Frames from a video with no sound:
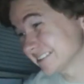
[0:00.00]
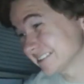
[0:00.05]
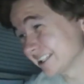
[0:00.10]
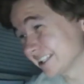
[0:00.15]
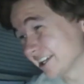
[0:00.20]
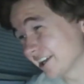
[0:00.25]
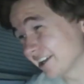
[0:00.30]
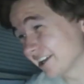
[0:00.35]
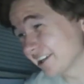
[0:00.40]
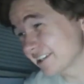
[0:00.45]

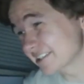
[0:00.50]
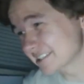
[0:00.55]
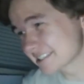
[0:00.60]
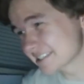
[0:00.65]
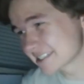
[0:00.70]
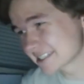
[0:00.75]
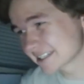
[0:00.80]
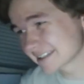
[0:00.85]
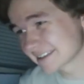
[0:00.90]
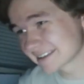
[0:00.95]

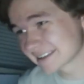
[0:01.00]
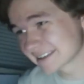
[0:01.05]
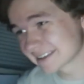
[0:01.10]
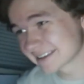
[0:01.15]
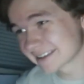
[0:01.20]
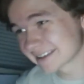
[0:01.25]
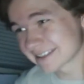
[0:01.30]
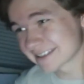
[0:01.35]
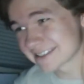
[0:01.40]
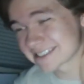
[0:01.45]
Yikes.
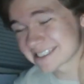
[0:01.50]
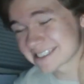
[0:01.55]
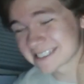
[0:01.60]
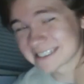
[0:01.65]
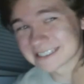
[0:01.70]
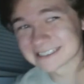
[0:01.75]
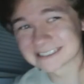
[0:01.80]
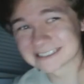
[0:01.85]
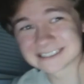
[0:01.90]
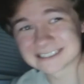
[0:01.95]
That's,
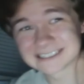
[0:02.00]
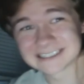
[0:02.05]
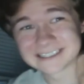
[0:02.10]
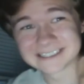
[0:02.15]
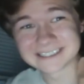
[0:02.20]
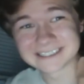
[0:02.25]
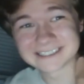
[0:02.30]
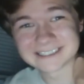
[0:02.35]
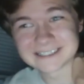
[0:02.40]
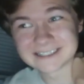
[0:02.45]
uh,
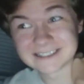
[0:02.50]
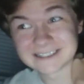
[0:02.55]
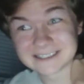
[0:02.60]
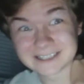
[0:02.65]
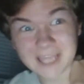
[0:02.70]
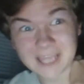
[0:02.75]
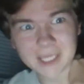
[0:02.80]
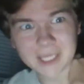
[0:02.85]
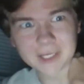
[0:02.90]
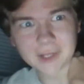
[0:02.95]

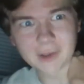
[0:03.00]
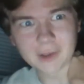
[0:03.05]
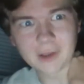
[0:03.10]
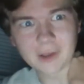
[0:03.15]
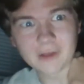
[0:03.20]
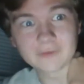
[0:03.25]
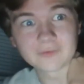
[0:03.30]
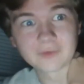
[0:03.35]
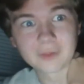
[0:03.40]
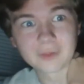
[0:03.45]
kinda
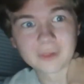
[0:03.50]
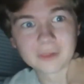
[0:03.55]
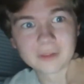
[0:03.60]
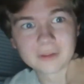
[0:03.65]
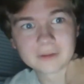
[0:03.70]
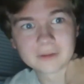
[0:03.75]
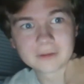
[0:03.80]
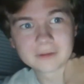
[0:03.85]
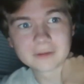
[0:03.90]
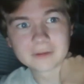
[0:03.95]
awful.
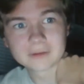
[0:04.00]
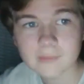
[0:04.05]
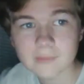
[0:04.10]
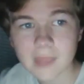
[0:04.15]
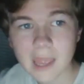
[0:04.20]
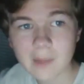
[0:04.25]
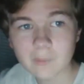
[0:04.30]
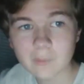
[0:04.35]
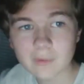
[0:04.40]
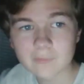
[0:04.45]

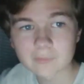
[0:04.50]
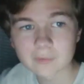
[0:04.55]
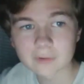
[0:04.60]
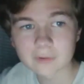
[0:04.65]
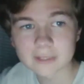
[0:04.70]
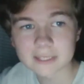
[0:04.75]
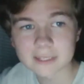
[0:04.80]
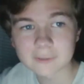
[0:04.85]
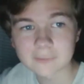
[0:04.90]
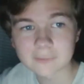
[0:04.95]
However,
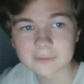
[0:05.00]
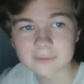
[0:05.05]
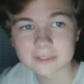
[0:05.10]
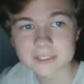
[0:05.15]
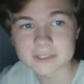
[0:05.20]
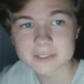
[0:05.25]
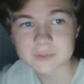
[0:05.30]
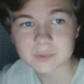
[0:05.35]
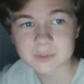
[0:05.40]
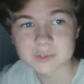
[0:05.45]
here at
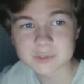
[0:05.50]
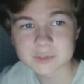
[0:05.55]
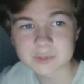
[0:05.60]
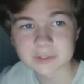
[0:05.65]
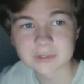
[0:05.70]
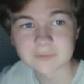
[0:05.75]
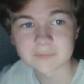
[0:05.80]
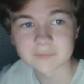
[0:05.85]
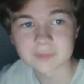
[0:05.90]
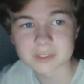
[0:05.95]
least we do
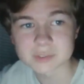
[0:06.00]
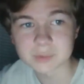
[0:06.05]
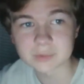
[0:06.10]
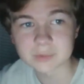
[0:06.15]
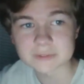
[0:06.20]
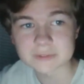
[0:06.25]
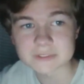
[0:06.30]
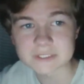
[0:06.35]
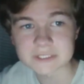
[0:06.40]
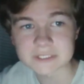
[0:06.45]
get a
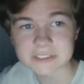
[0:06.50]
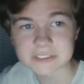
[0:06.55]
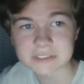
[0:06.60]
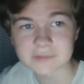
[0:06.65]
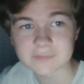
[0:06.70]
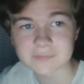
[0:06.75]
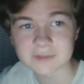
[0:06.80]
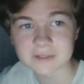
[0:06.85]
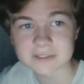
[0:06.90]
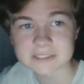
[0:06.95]
visualization
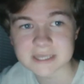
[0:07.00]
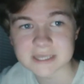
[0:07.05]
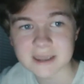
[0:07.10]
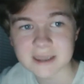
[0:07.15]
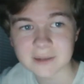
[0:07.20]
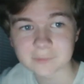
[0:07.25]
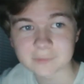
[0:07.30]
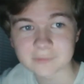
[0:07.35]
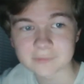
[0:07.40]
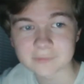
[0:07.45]
of the
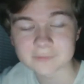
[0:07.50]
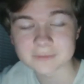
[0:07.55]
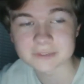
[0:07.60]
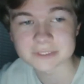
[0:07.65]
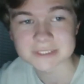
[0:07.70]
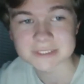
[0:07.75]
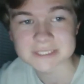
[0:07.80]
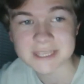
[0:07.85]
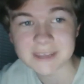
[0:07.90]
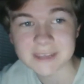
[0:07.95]
attack rather than
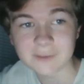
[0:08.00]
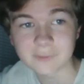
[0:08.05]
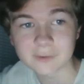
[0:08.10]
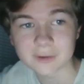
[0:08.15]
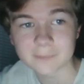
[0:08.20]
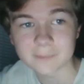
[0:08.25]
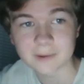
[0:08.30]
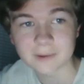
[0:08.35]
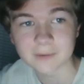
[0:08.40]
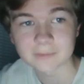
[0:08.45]
just
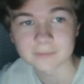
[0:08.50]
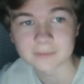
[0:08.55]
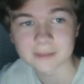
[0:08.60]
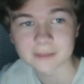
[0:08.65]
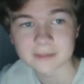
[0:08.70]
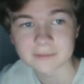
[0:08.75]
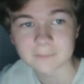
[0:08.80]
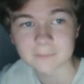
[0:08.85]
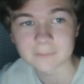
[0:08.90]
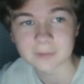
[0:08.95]
hearing about it
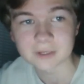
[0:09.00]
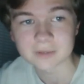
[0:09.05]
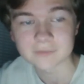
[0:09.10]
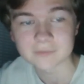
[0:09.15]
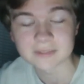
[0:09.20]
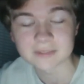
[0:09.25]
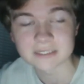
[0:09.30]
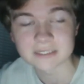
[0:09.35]
like the Bite of